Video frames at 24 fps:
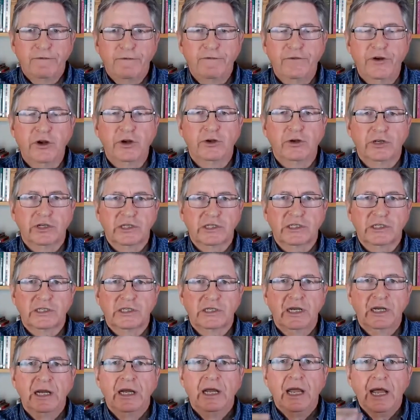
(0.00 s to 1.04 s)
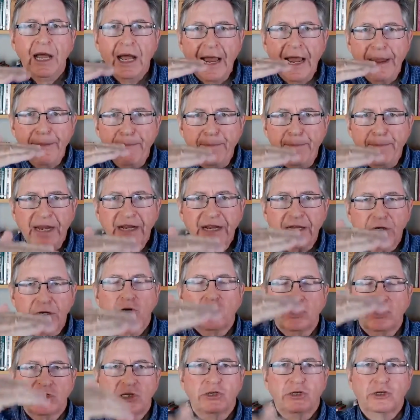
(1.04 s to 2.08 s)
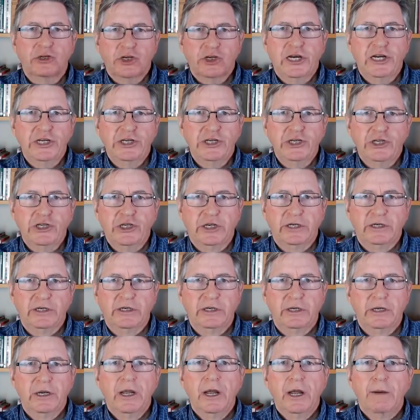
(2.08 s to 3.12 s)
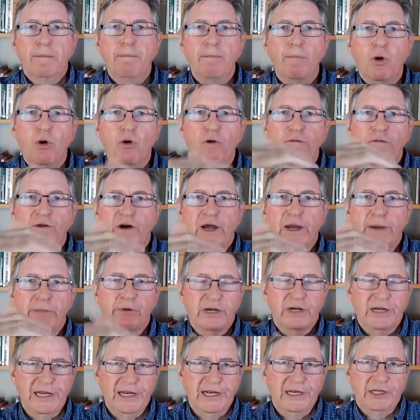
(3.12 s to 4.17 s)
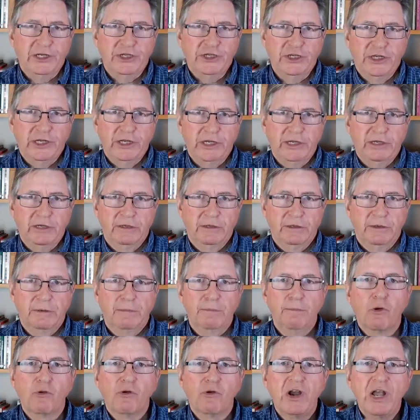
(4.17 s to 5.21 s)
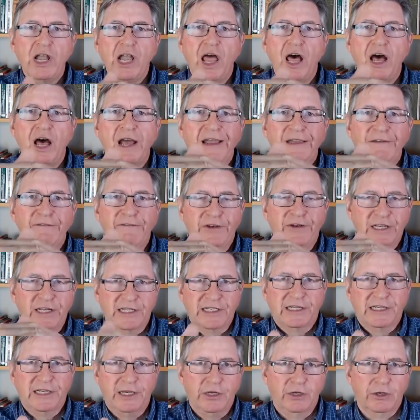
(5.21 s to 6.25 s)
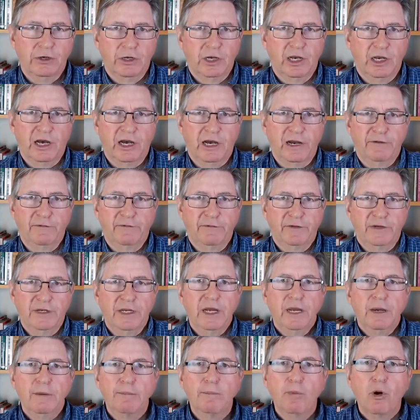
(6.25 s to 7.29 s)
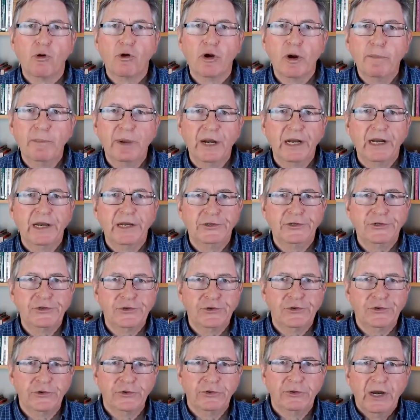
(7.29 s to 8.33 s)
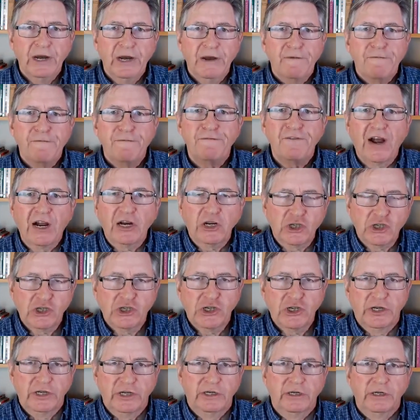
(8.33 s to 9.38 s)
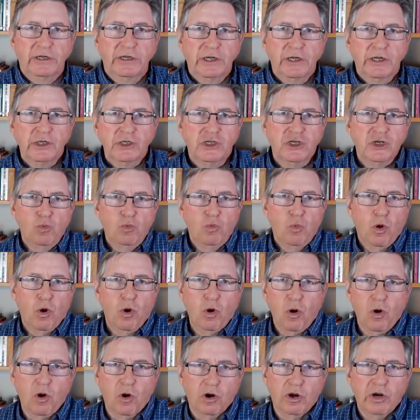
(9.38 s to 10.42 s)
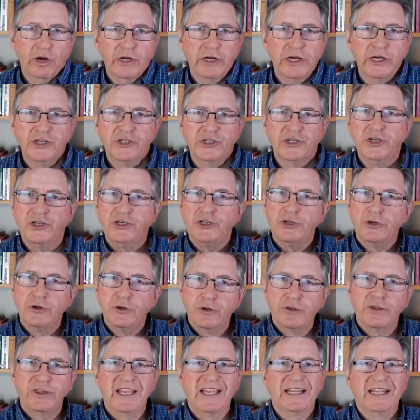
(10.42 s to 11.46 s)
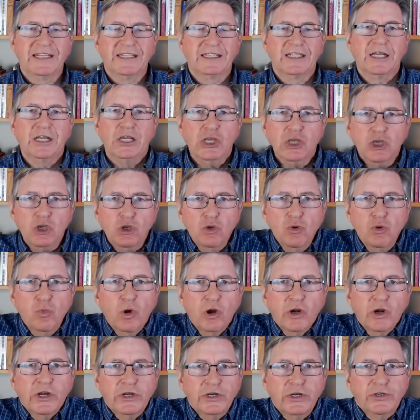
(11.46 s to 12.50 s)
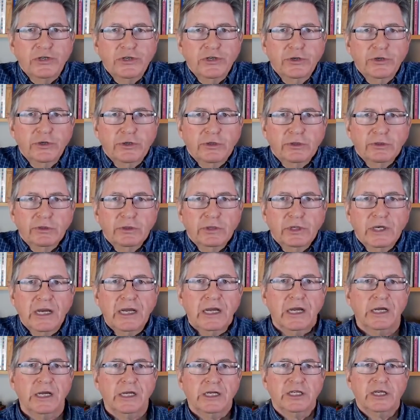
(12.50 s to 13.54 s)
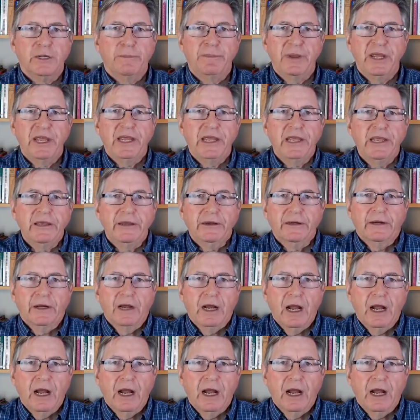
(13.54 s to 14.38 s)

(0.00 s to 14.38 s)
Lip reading: focus, a better concentration, more vibrant energy, more aliveness in your life, more ability to function, to walk, to do things that you want to do, to be